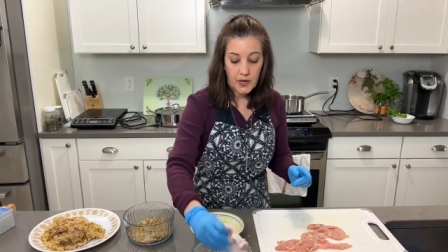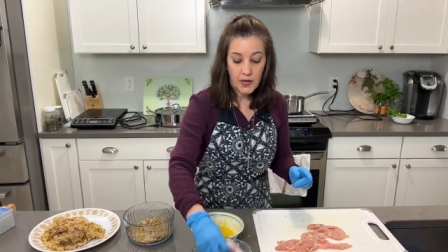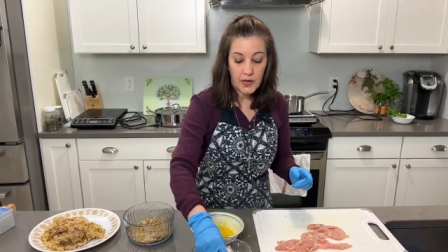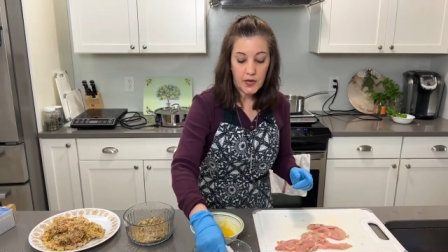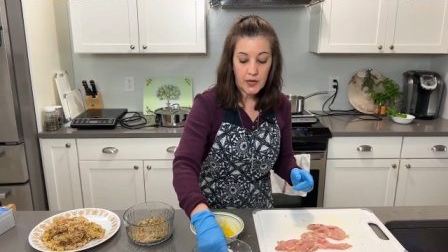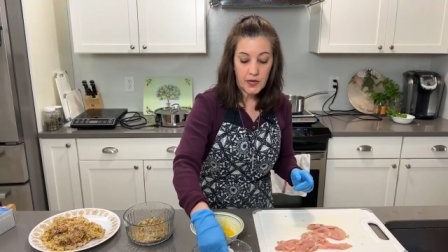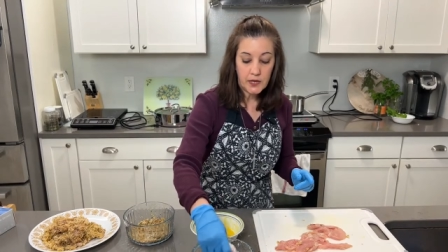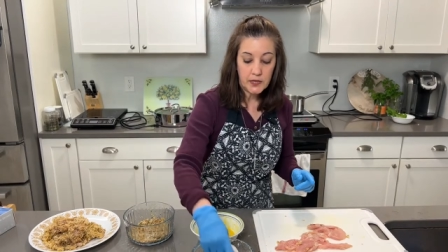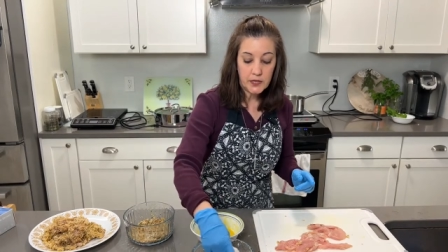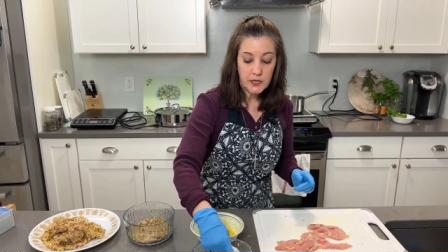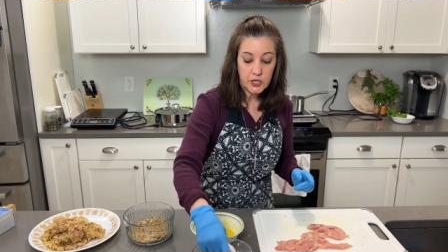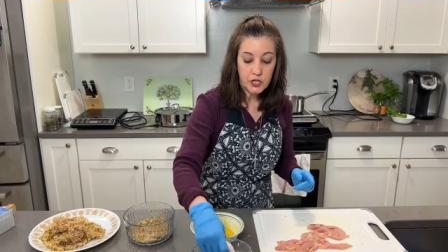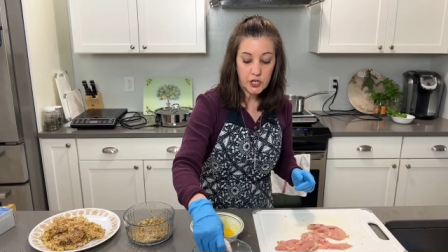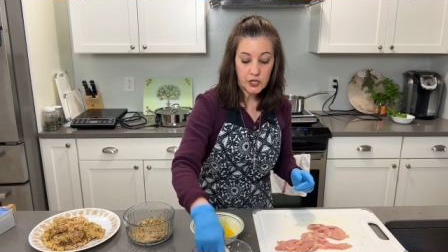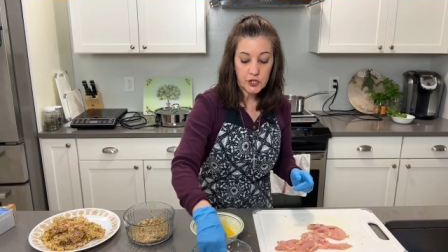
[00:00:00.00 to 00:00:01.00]

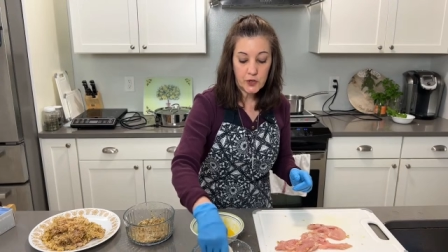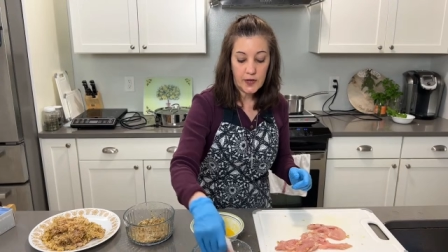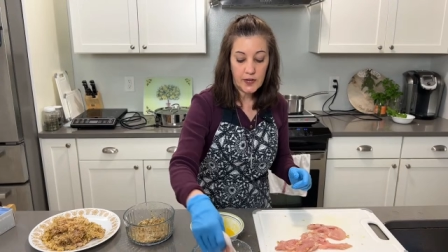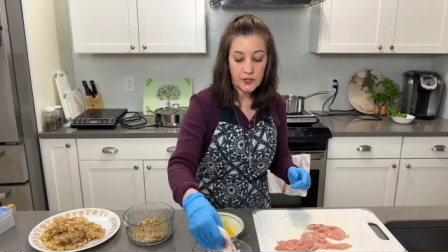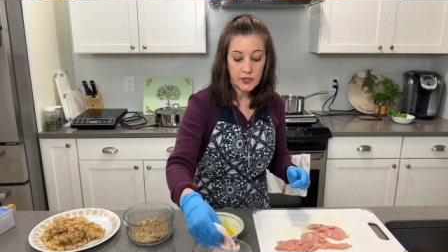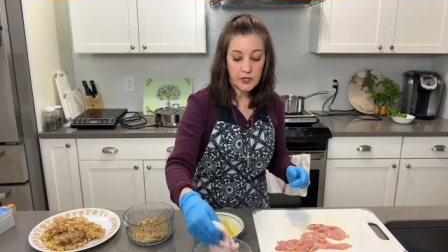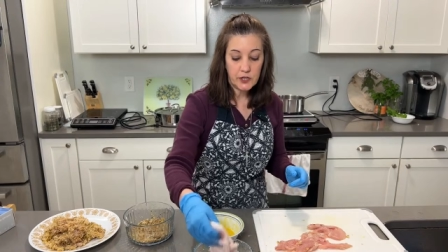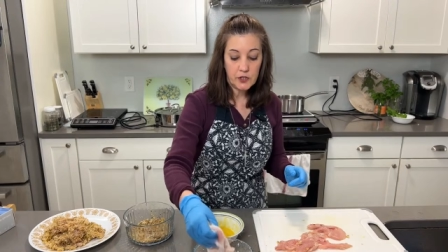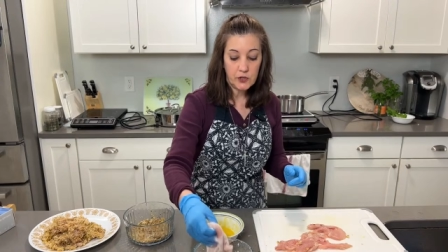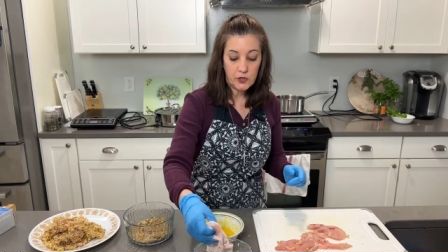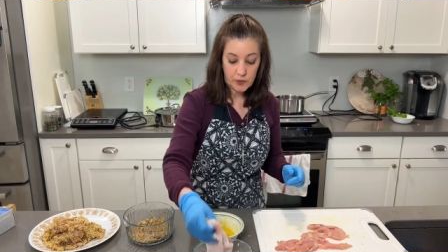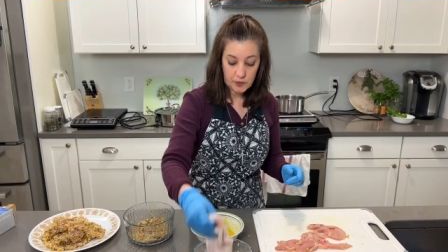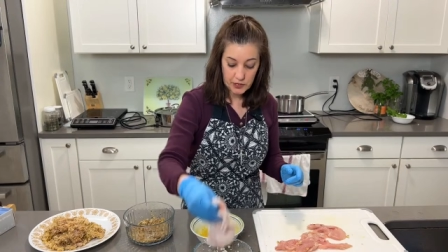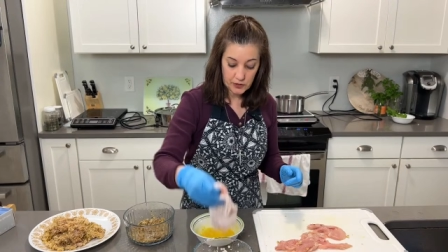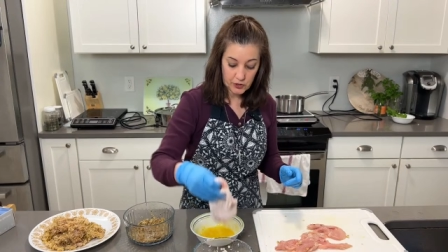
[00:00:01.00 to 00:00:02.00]
And she also has a
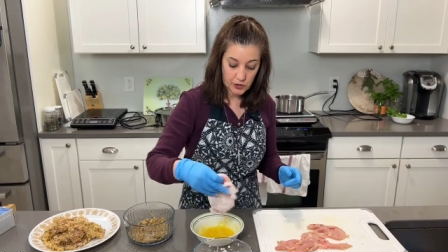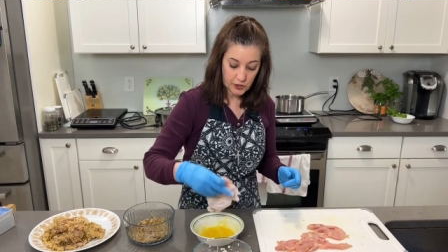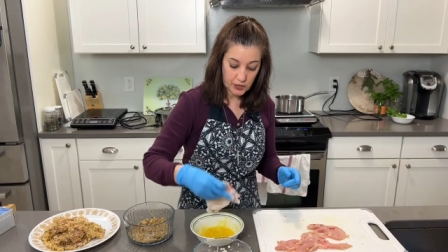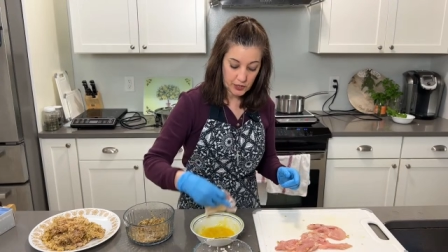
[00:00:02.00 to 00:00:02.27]
YouTube channel,